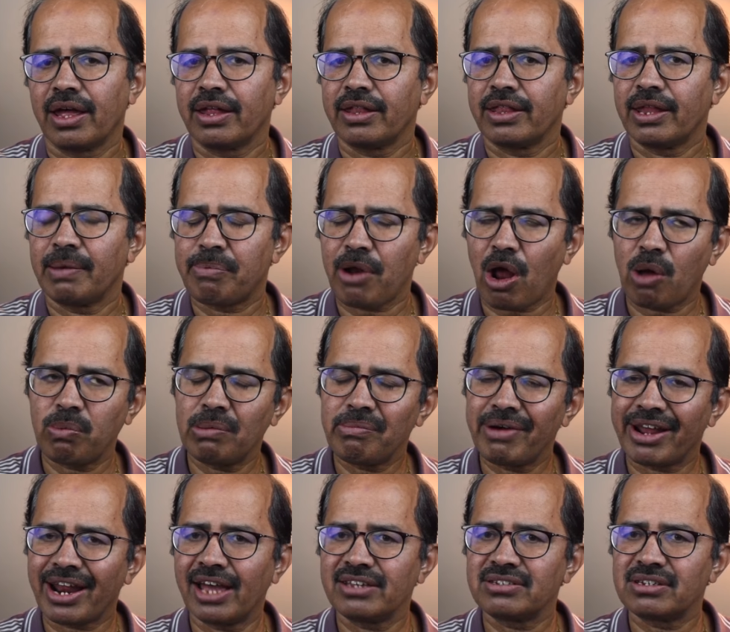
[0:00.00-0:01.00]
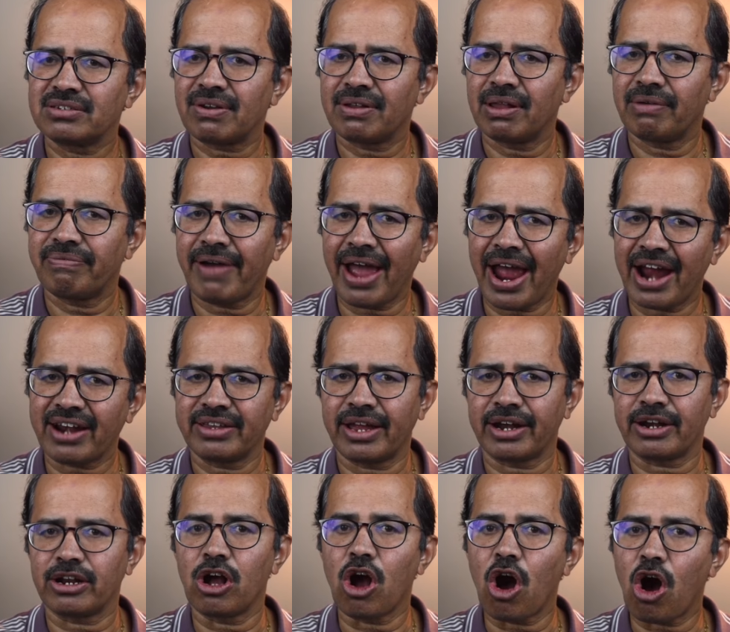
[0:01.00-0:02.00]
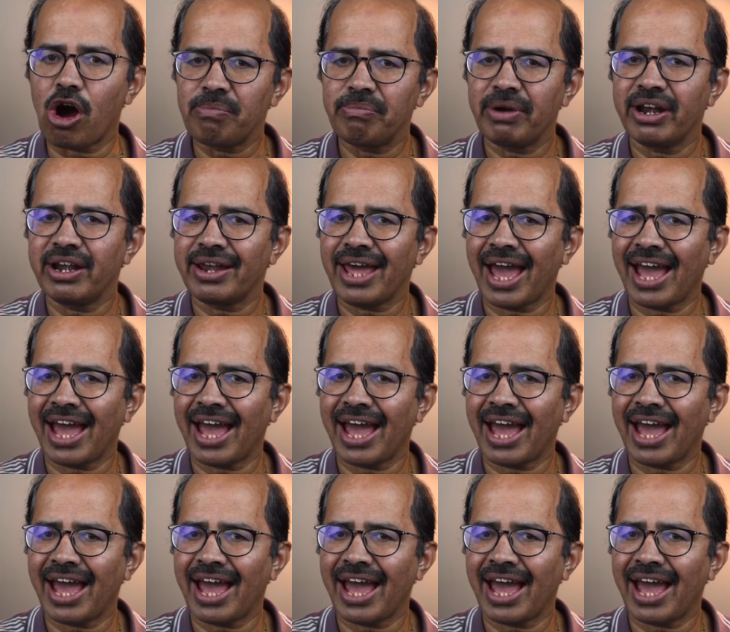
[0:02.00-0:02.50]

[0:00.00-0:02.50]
The problem arises from the fact that government